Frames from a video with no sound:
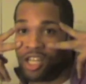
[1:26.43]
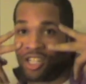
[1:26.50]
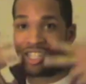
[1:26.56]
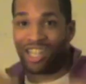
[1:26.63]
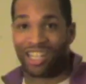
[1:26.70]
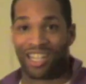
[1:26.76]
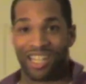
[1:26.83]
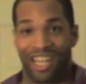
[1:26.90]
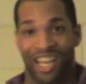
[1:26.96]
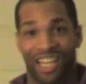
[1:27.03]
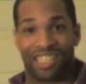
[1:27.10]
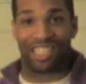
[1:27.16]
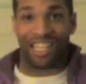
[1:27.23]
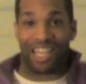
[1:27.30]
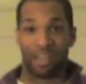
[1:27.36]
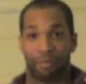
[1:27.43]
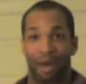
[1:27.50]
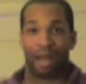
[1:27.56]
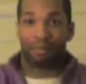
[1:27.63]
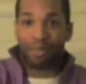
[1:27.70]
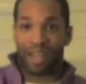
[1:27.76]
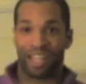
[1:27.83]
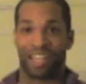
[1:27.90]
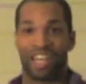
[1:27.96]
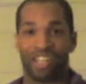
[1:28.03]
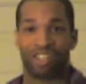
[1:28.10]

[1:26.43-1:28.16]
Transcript: She like to dance and the sun.